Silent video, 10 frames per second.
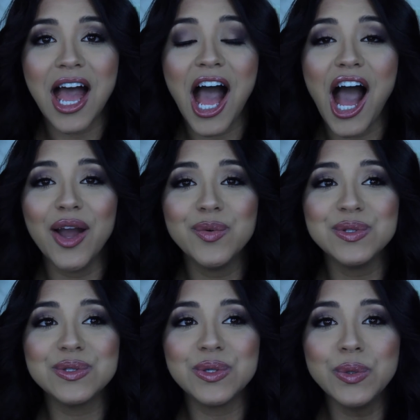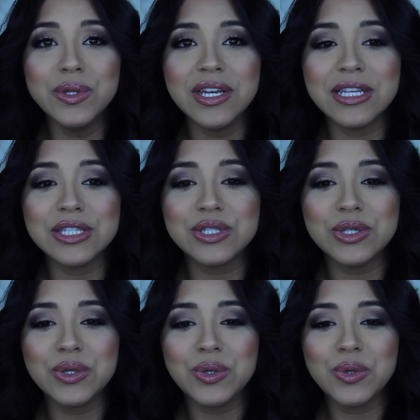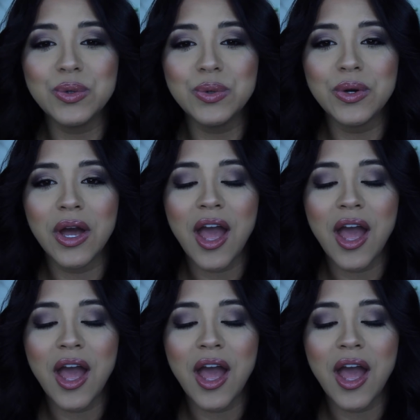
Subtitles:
I was doing it to